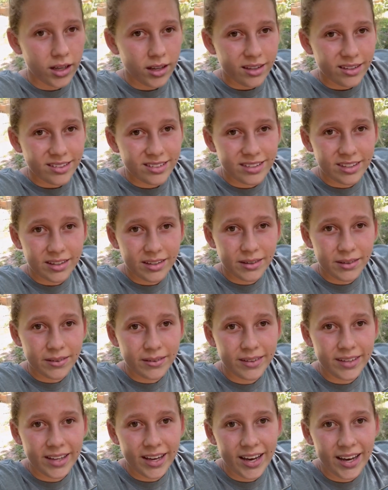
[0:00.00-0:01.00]
So
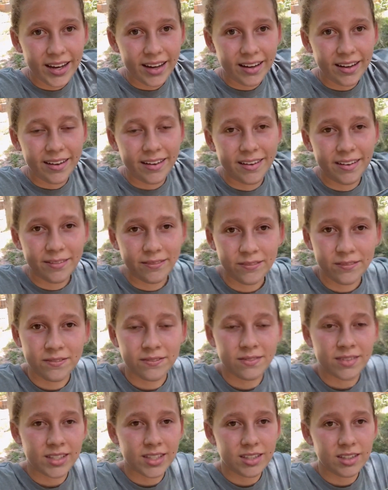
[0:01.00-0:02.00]
yeah,
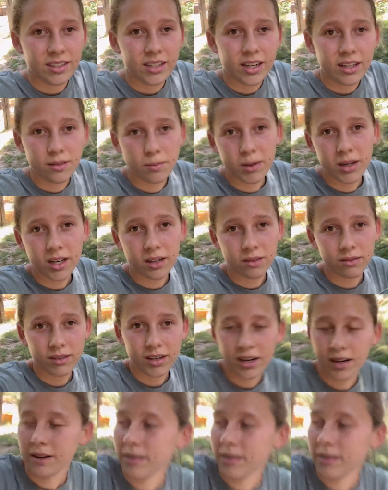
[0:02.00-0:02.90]
see you guys in my next video.